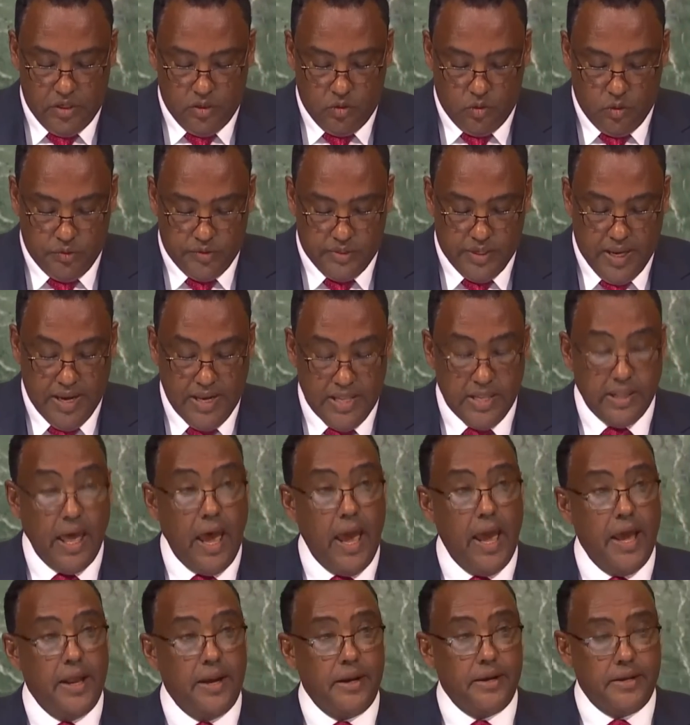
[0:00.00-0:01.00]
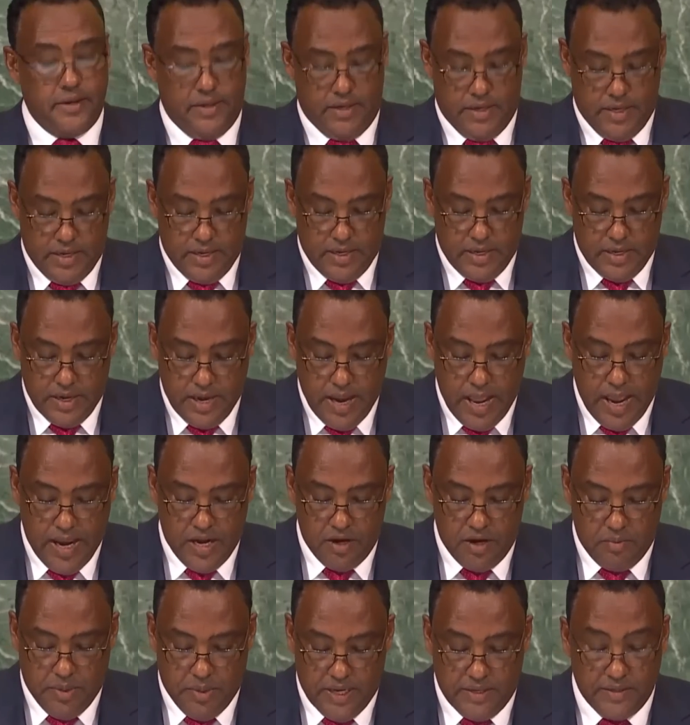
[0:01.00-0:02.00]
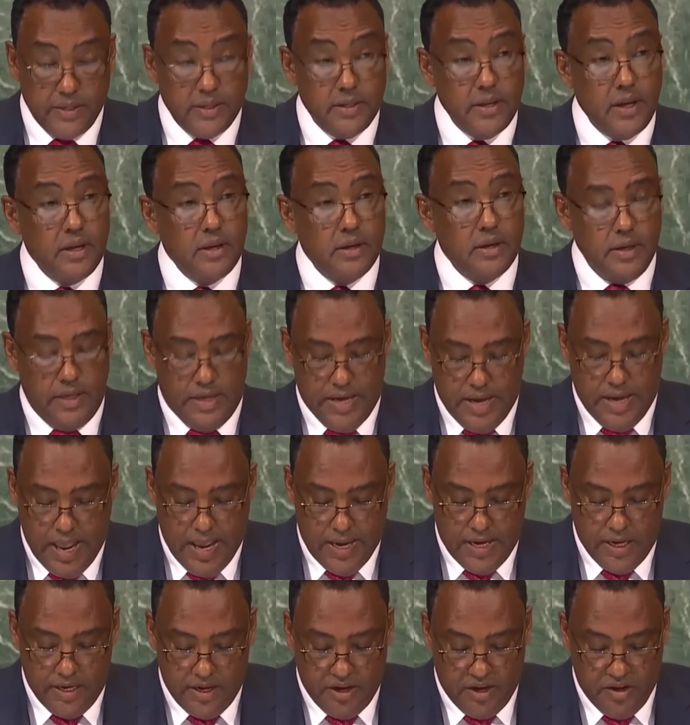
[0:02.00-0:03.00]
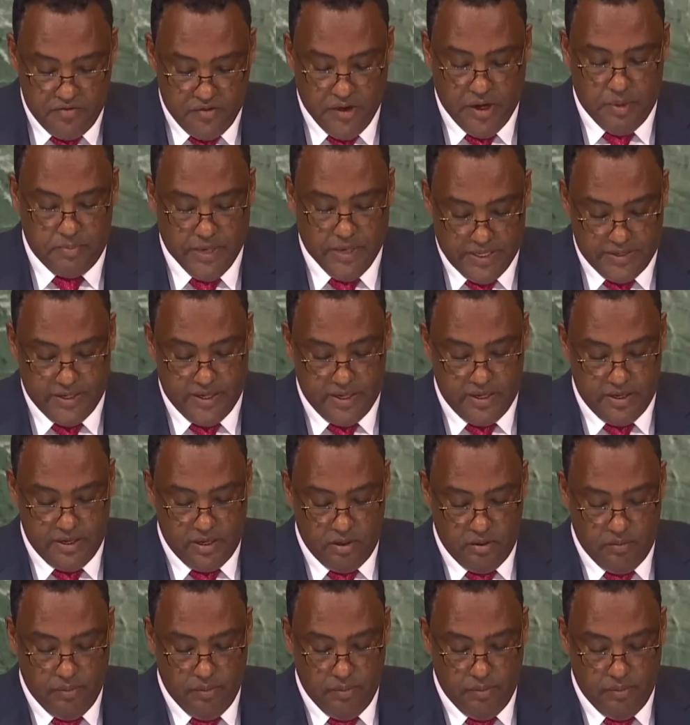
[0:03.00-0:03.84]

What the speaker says: to the entire Nile River Basin.